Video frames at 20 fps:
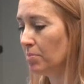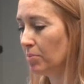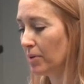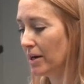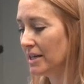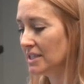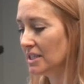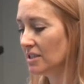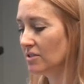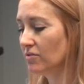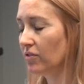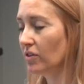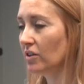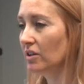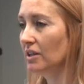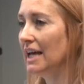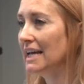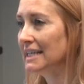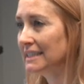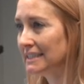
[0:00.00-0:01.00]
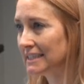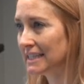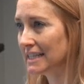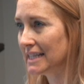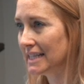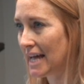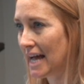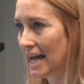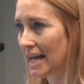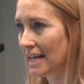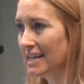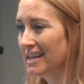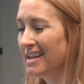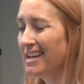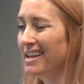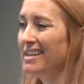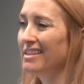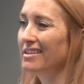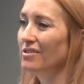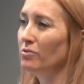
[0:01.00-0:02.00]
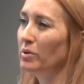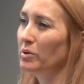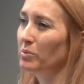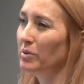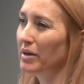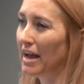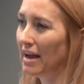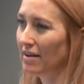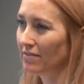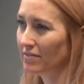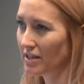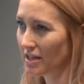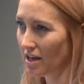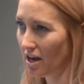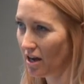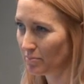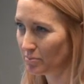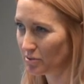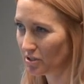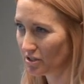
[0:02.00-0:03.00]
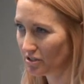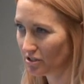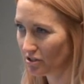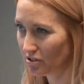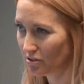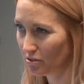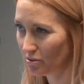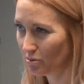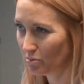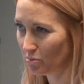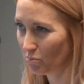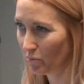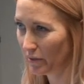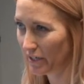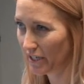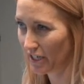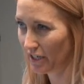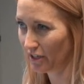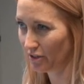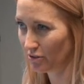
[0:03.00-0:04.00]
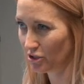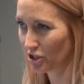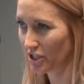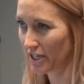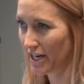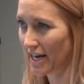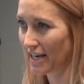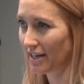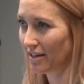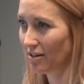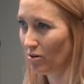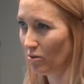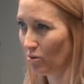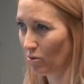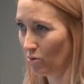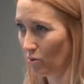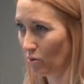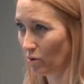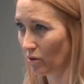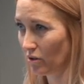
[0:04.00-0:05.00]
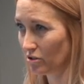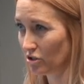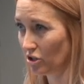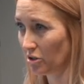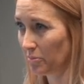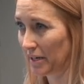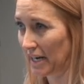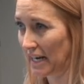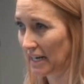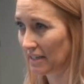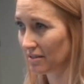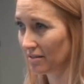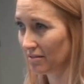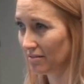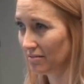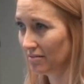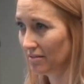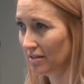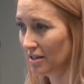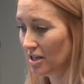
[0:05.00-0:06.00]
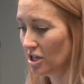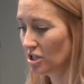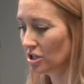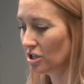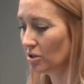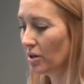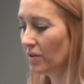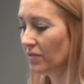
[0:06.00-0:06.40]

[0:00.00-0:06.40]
appraises for less than that, then we would have the option to renegotiate or terminate. Okay. So